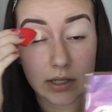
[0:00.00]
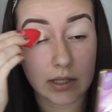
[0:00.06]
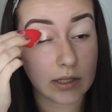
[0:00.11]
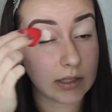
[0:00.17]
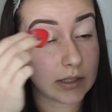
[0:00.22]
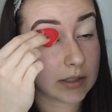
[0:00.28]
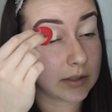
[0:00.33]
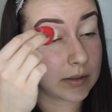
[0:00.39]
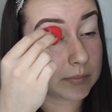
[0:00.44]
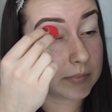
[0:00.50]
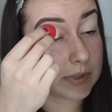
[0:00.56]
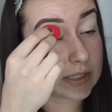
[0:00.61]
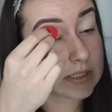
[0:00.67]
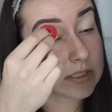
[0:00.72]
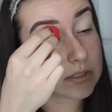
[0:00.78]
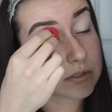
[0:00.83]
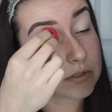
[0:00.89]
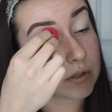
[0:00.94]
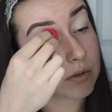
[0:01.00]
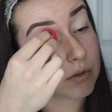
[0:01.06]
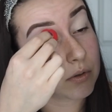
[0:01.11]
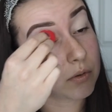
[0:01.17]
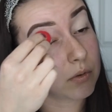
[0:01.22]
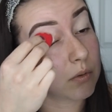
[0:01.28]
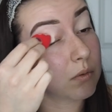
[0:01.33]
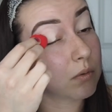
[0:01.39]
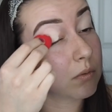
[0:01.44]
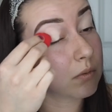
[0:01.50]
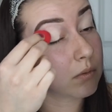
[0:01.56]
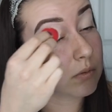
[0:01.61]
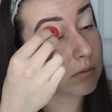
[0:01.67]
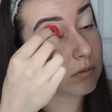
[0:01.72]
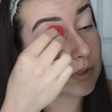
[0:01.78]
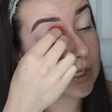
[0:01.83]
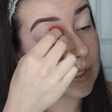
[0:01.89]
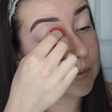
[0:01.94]
And so
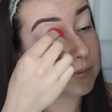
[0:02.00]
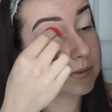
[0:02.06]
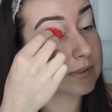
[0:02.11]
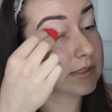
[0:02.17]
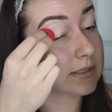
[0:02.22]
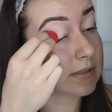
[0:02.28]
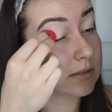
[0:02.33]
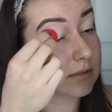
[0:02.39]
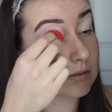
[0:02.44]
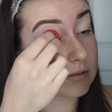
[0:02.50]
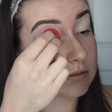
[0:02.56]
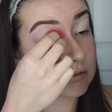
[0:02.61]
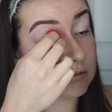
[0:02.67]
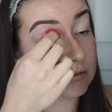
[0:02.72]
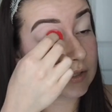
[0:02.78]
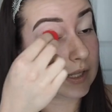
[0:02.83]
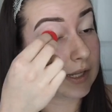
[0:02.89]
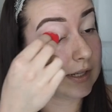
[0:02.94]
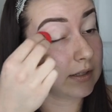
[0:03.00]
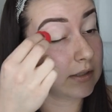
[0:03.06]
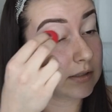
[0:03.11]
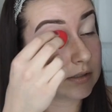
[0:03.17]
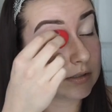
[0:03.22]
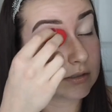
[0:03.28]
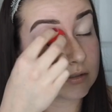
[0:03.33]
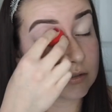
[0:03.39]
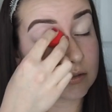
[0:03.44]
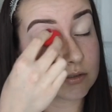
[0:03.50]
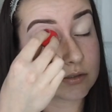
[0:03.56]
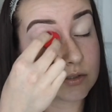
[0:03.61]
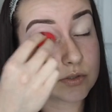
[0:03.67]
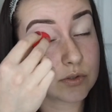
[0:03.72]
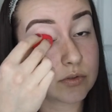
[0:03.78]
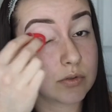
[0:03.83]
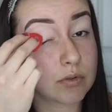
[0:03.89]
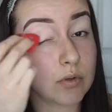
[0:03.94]
I was like
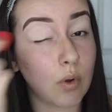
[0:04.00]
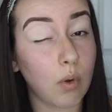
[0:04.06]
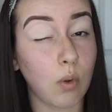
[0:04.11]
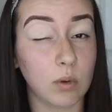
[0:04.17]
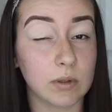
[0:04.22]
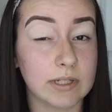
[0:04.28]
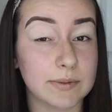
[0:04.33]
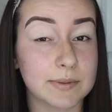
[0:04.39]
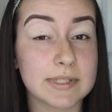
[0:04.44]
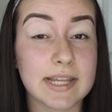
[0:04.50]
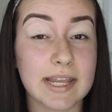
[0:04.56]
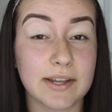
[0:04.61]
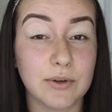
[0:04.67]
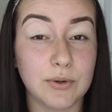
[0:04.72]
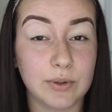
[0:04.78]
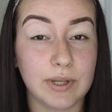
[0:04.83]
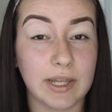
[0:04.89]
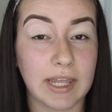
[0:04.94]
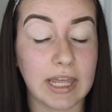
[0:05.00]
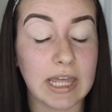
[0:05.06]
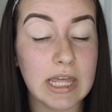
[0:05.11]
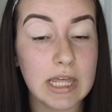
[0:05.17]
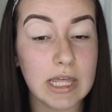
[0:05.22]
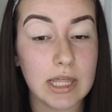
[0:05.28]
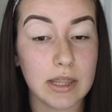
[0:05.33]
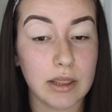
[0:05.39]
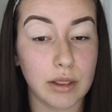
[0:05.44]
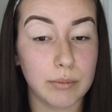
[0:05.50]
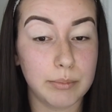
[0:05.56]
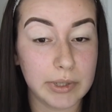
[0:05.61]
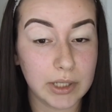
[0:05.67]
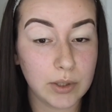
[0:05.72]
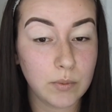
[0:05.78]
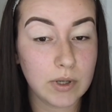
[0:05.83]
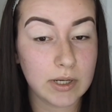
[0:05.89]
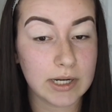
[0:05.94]
sold. I was like, okay, the
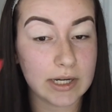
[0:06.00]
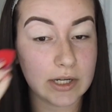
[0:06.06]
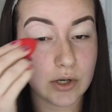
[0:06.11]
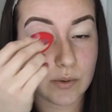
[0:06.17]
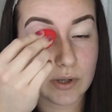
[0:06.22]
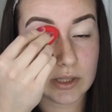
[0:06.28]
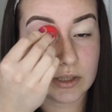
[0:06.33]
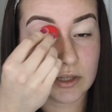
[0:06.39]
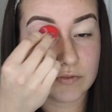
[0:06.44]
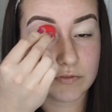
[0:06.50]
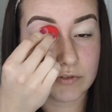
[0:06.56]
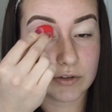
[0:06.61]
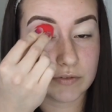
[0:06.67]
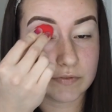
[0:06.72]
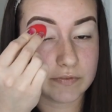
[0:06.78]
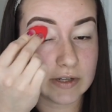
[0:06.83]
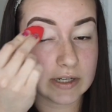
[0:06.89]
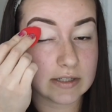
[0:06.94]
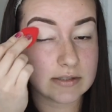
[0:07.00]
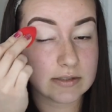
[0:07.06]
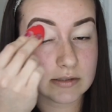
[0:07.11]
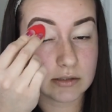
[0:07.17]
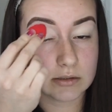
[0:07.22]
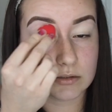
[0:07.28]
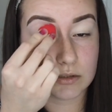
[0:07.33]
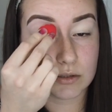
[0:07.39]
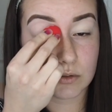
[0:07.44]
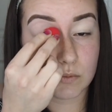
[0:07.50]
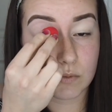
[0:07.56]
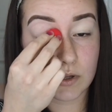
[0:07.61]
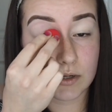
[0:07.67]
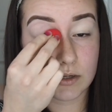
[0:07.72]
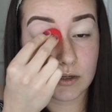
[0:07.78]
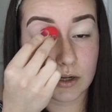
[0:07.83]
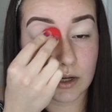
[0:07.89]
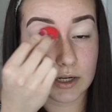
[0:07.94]
big one I know I love for the face. The little
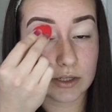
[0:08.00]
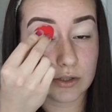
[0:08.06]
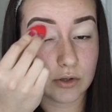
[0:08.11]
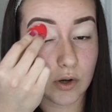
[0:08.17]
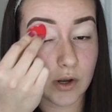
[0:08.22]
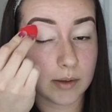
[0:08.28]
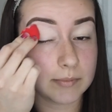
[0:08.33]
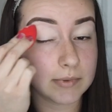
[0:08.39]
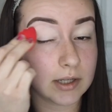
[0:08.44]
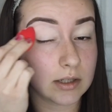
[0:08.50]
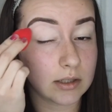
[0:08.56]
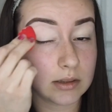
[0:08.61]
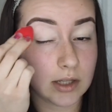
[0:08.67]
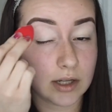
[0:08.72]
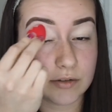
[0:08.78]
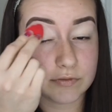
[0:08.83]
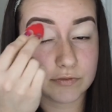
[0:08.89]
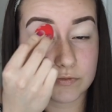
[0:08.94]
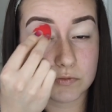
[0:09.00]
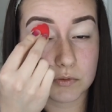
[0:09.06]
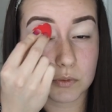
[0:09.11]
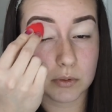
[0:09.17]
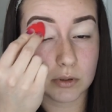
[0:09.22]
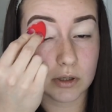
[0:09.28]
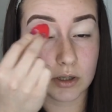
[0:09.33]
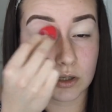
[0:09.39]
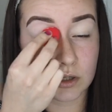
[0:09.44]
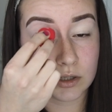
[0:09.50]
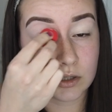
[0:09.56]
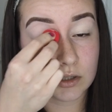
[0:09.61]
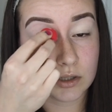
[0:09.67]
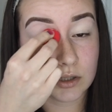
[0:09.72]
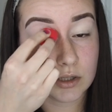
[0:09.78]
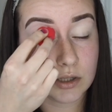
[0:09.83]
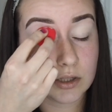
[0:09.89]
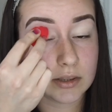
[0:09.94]
one I know I'm gonna love for
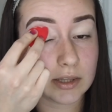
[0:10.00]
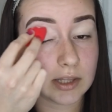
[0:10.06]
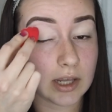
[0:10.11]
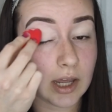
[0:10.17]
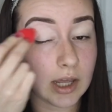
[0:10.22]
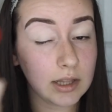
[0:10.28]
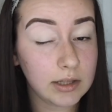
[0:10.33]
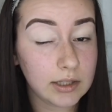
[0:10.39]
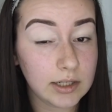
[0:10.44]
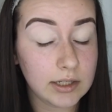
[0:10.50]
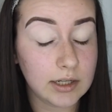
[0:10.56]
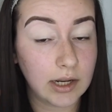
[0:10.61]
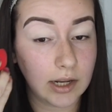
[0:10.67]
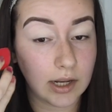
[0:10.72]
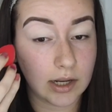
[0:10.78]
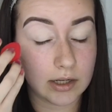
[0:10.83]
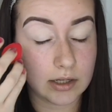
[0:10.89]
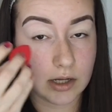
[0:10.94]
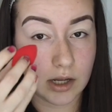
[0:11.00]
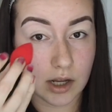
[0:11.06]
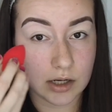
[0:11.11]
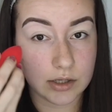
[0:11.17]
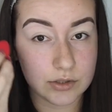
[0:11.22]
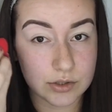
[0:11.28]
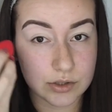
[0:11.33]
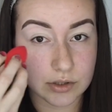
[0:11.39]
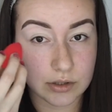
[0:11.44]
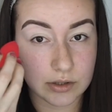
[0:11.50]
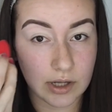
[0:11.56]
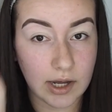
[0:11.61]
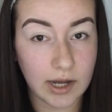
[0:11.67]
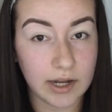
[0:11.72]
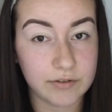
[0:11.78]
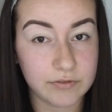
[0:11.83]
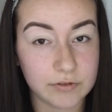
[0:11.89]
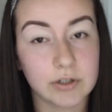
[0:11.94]
the eyelid and under the
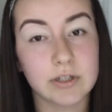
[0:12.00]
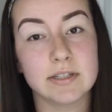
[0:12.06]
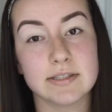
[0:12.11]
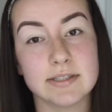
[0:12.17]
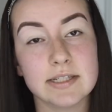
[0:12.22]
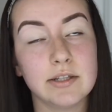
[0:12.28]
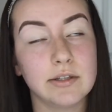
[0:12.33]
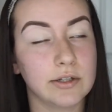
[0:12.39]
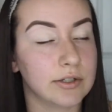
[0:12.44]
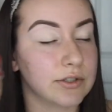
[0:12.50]
eye for concealer.